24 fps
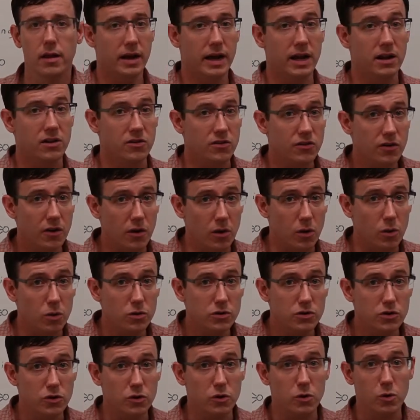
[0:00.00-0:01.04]
And so
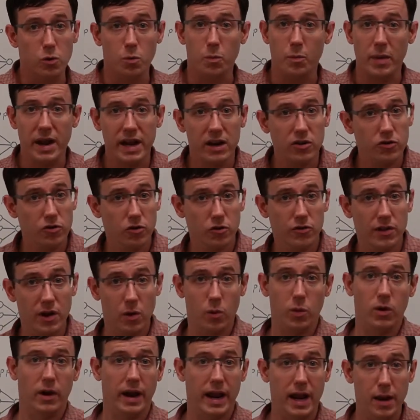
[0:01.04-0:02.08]
to make sure that
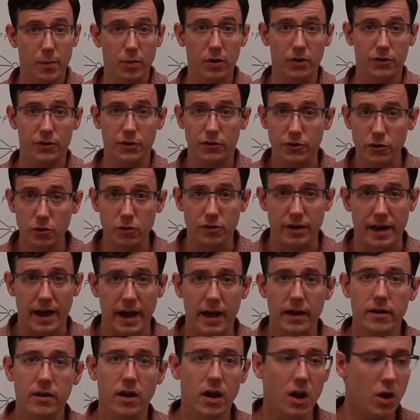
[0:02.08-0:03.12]
we're able to do
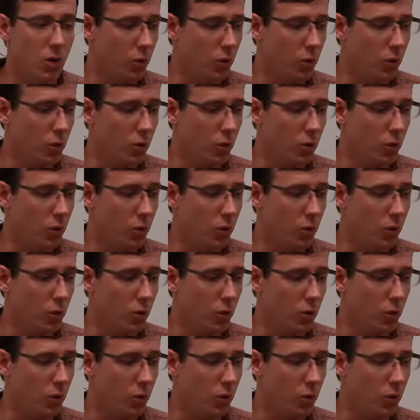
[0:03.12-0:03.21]
that,